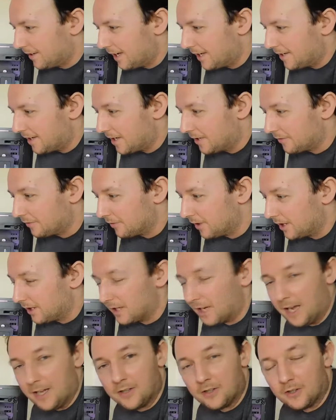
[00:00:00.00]
test hasn't run
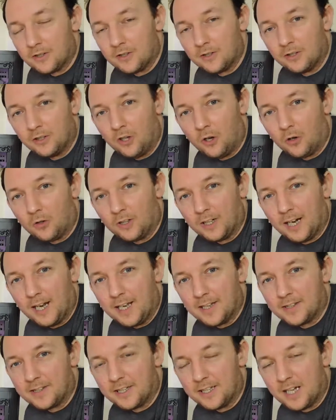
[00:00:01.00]
as long
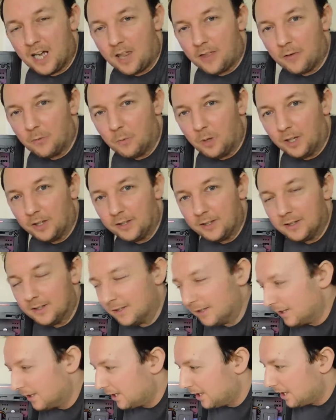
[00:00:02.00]
as the other one,
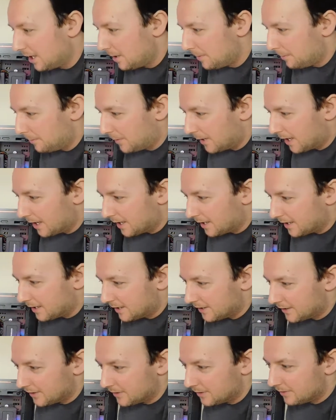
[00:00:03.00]
but
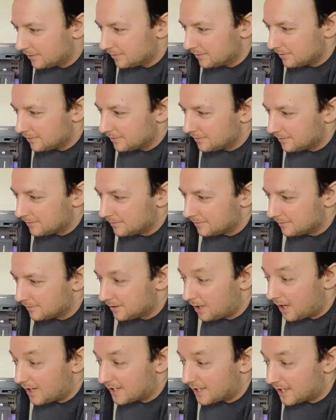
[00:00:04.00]

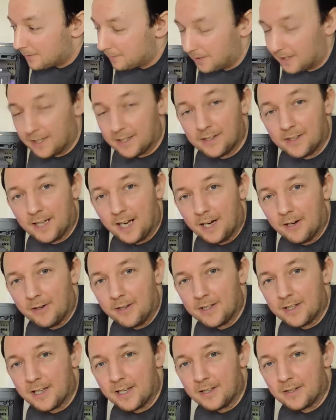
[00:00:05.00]
19 minutes now
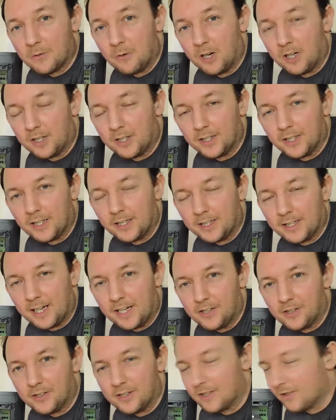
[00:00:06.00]
is quite a good
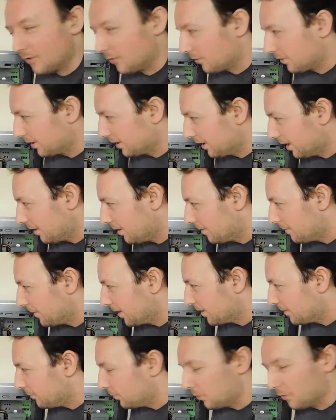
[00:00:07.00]
indication. It's not going to go up
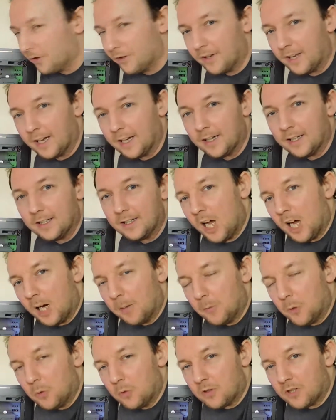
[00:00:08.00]
much more than that.
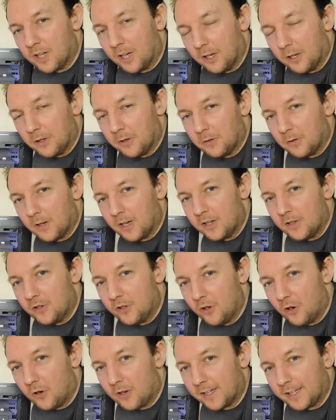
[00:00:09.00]
I'm also
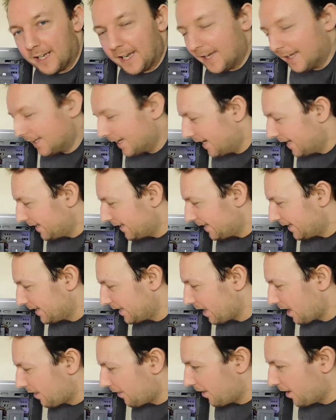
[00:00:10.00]
not getting
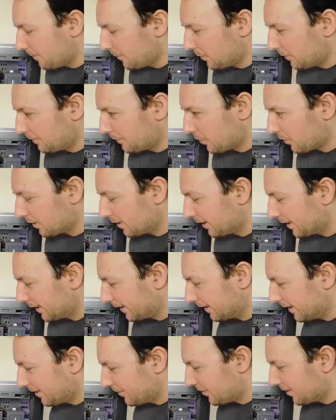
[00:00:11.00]
any thermal
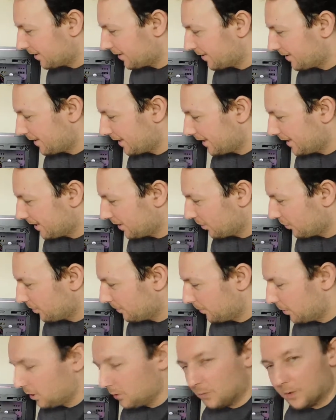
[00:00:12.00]
throttling, as you can see on the
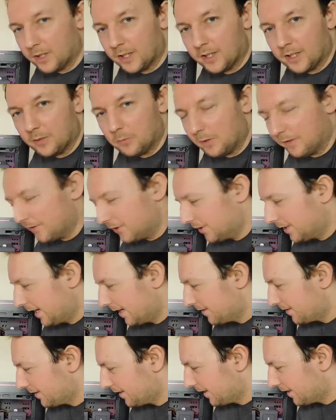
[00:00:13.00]
bottom one. I don't know whether you
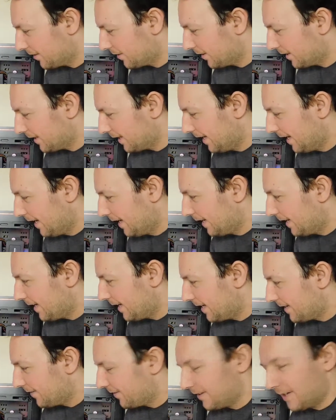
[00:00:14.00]
can see actually.
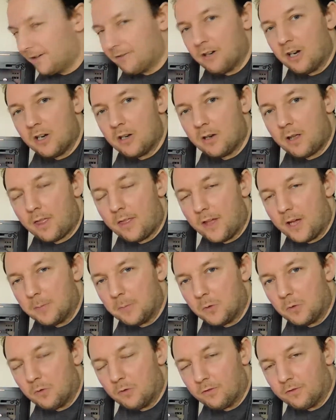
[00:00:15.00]
0
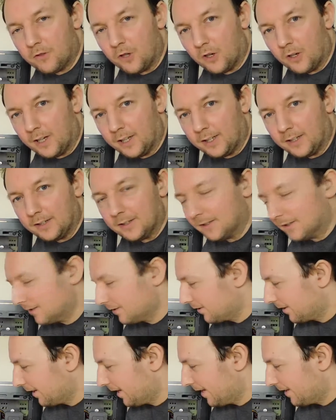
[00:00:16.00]
thermal throttling.
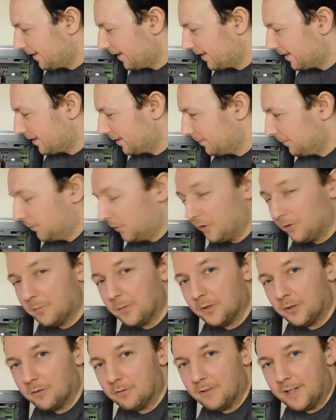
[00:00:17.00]
So that's an
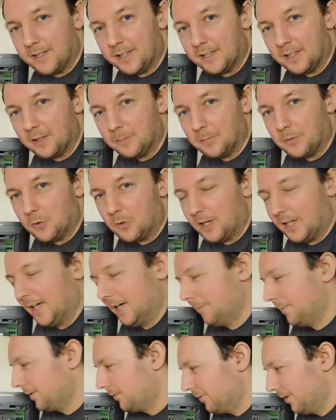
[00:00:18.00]
improvement already, and I'm quite
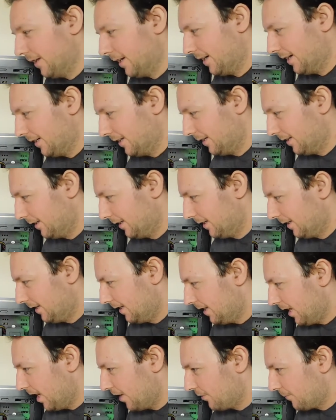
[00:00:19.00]
happy with that.
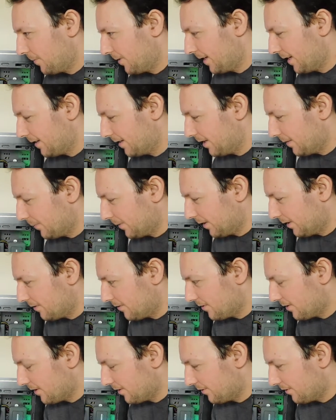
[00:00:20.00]
100% CPU
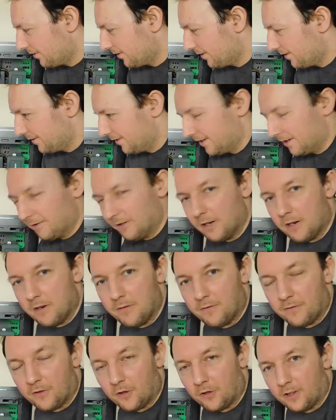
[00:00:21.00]
usage, 0
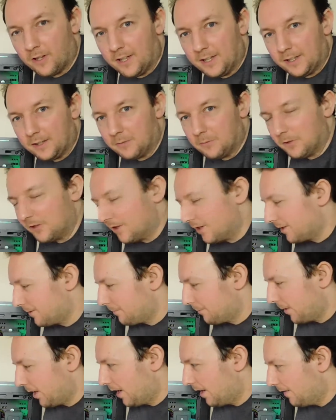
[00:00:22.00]
throttling, which is
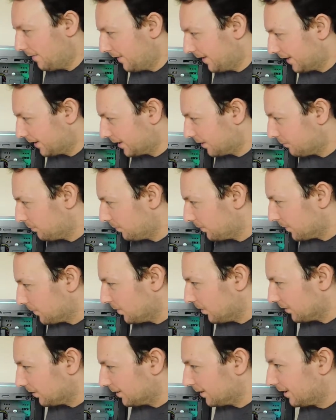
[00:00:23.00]
perfect. That's what we
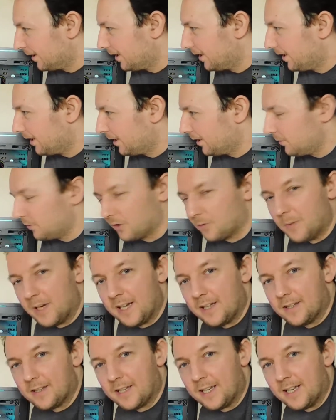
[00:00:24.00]
want. Which
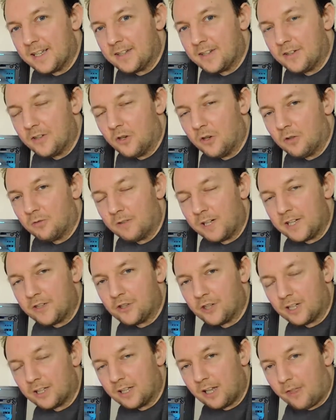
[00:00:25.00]
means it's not
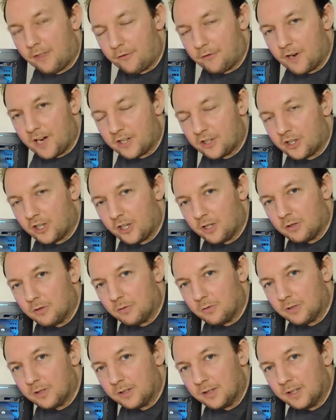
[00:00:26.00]
reaching the
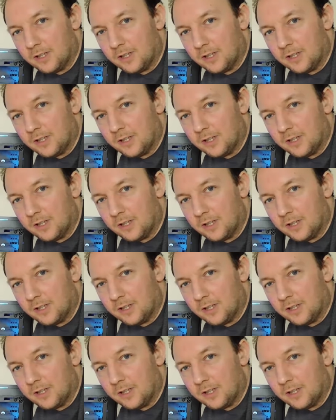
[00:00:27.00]
threshold